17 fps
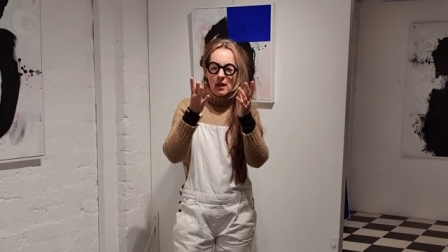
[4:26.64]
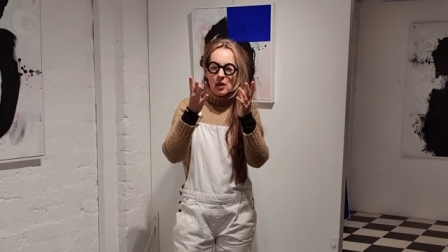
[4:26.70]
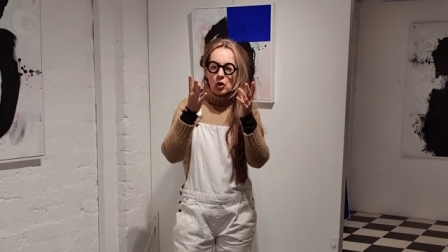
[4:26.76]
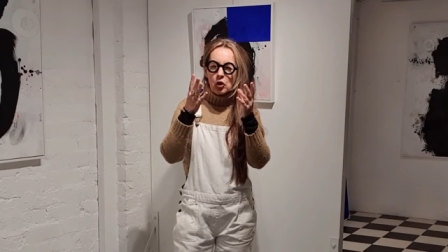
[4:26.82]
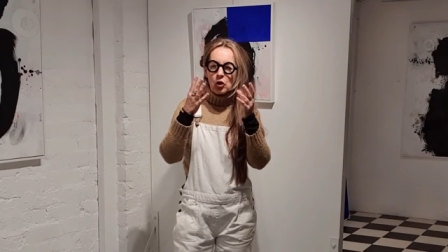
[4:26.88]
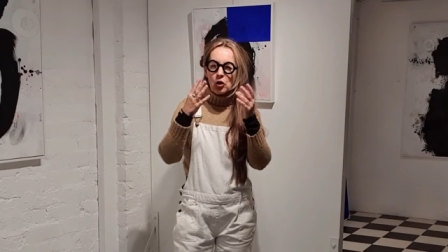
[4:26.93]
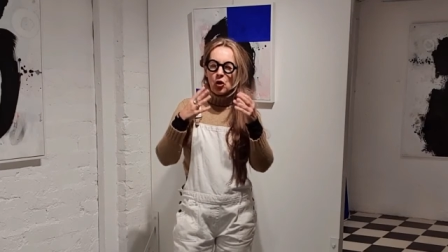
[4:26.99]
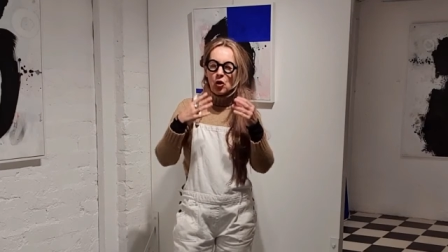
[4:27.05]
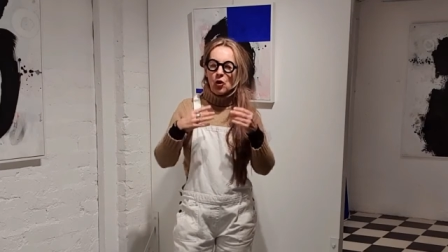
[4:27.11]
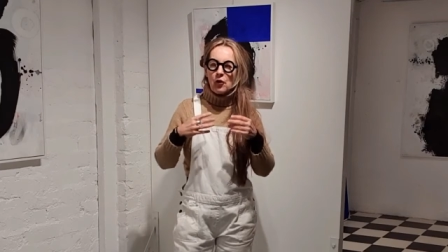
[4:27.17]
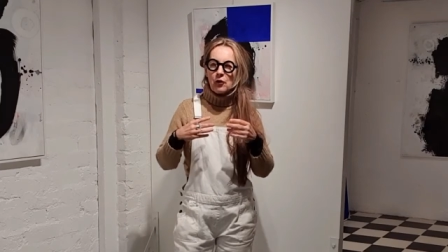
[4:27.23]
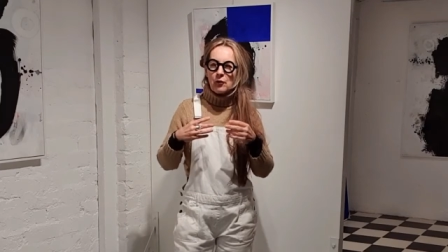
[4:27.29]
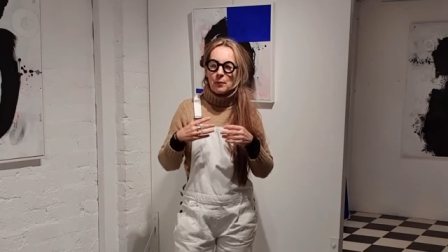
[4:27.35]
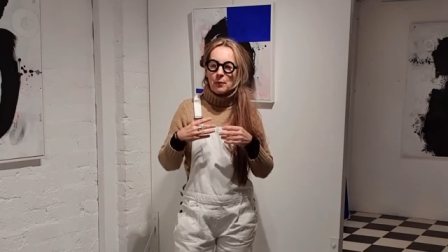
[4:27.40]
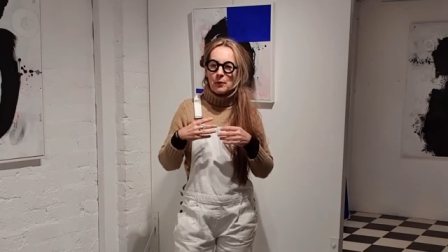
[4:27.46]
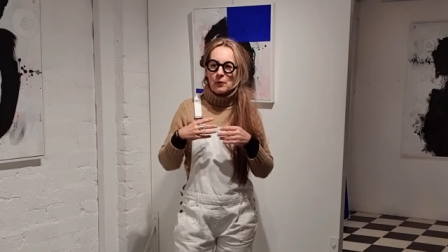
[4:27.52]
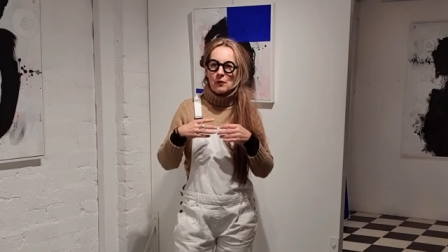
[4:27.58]
your
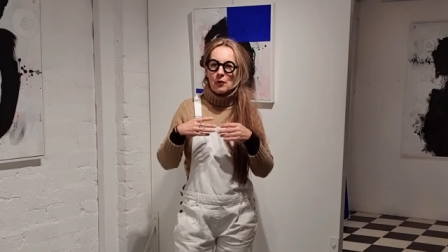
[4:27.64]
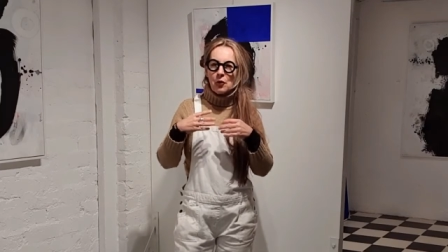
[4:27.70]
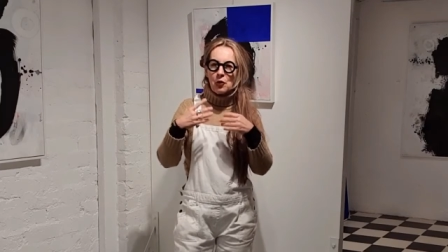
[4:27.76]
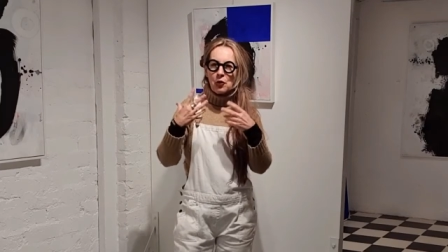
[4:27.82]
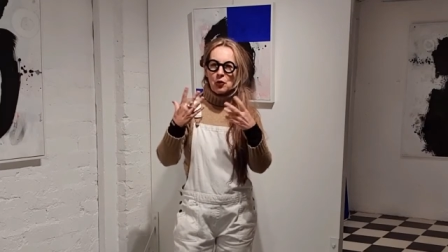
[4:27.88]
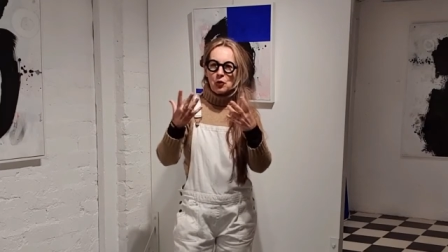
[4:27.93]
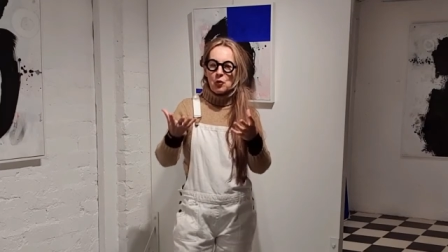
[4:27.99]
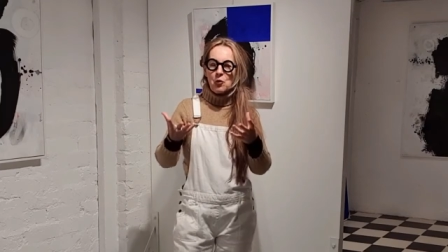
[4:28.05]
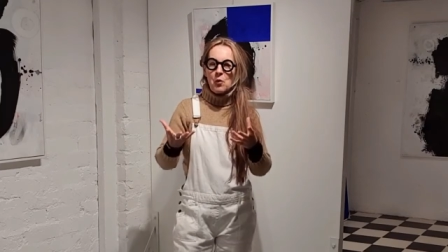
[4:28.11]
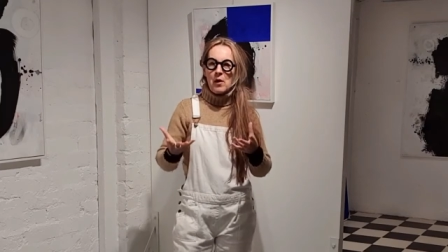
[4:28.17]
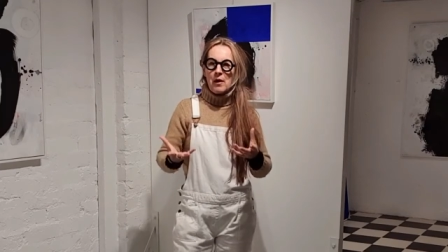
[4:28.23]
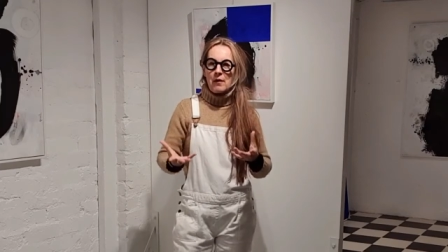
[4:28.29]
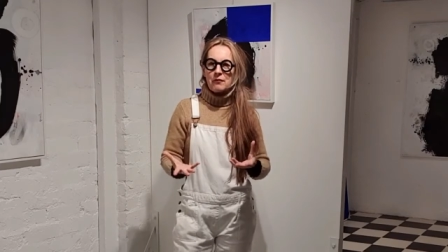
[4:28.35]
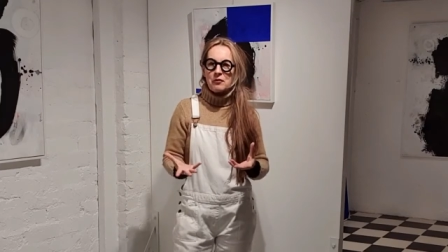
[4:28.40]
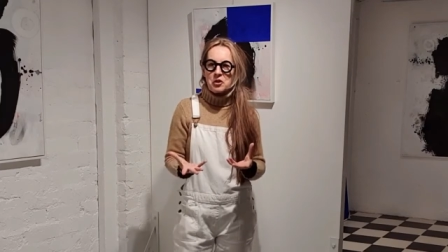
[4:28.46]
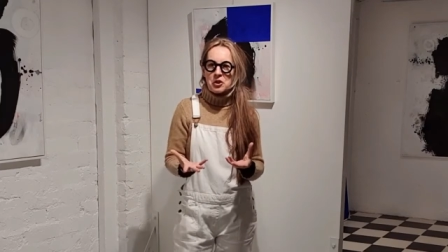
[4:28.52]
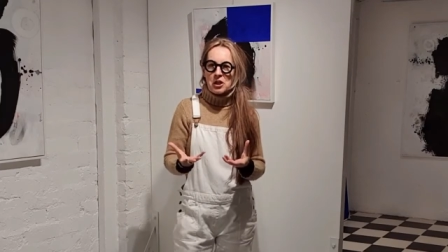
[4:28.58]
husband or your
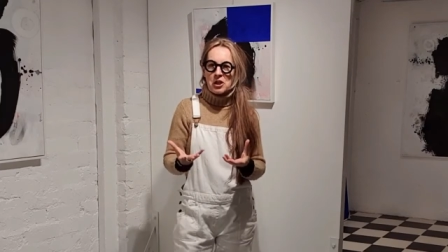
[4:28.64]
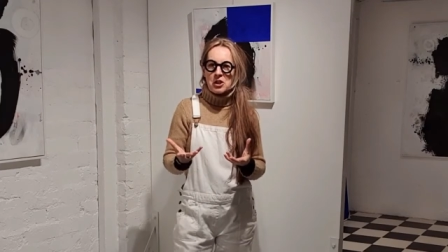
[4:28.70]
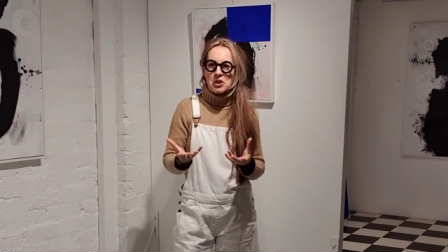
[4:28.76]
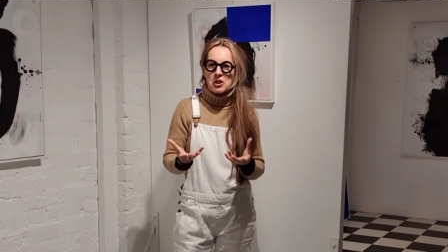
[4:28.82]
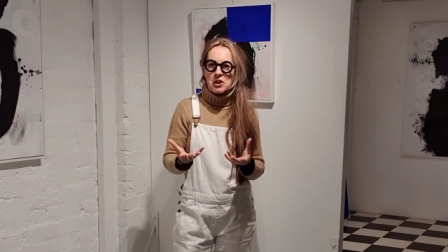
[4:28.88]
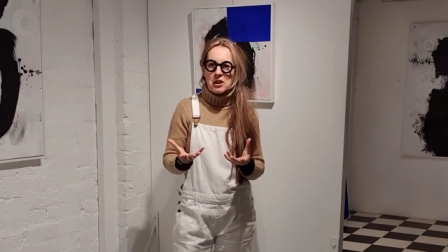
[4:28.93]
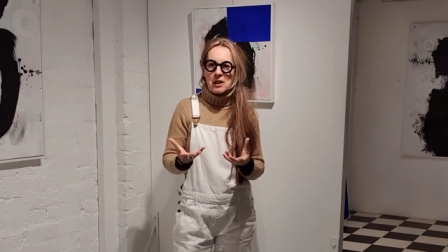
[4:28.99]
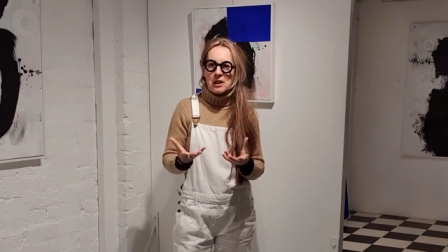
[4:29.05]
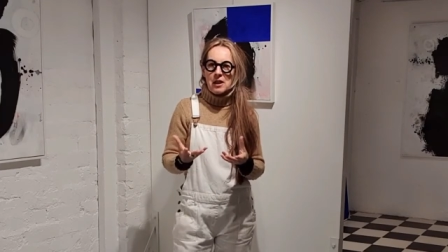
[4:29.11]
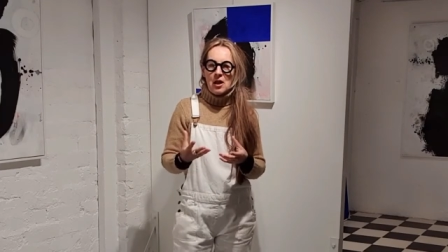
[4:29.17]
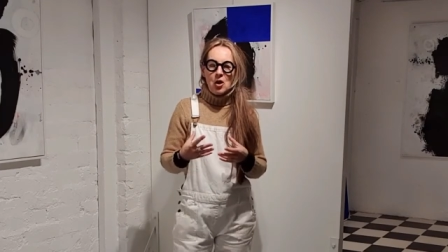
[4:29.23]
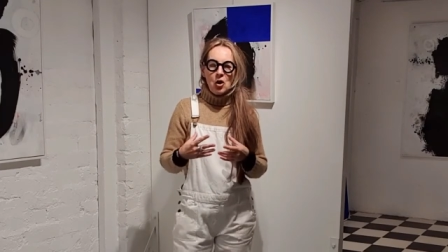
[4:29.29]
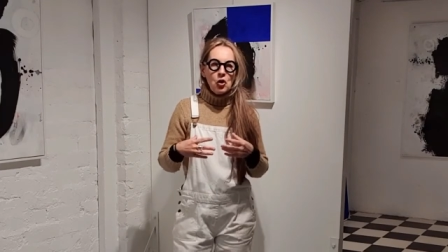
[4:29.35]
wife changing,